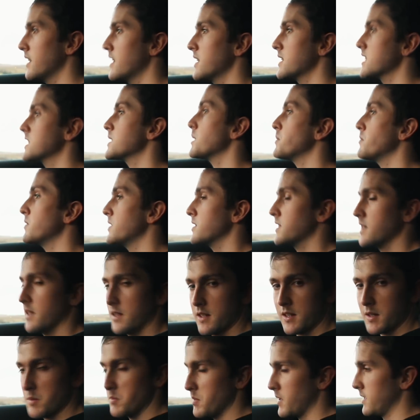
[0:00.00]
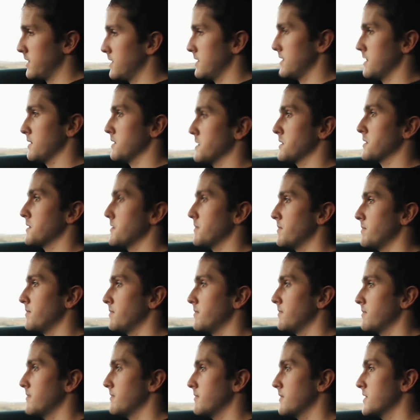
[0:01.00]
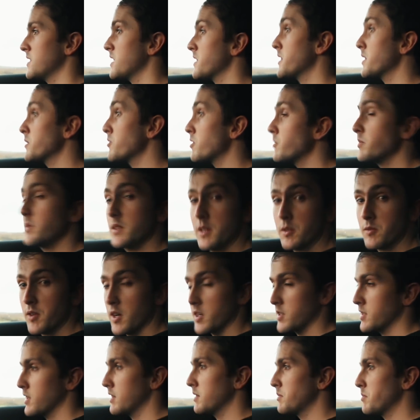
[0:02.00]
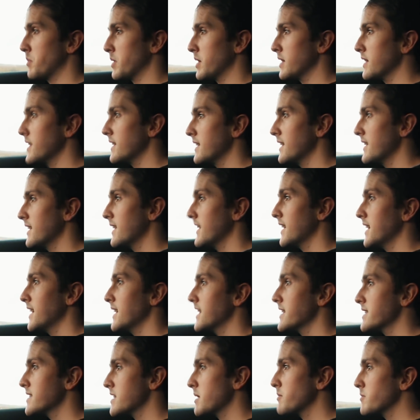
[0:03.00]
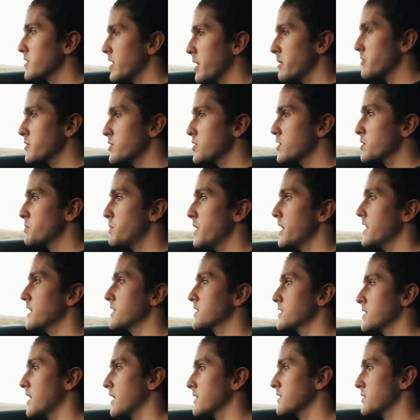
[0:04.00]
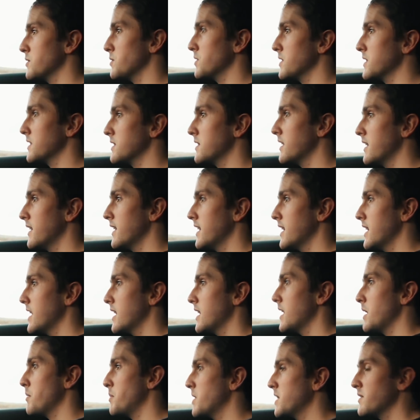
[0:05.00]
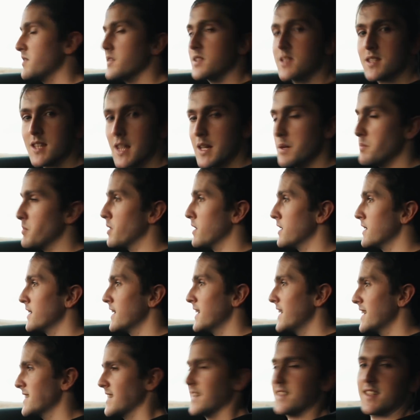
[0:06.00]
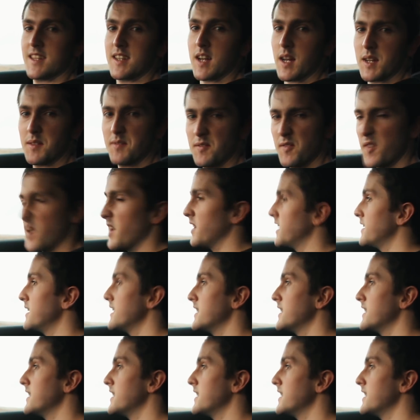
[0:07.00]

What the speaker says: some of its other competitors. There's nothing wrong with aggression, but sometimes just being subtle and a bit of a sleeper, it's actually kind of fun.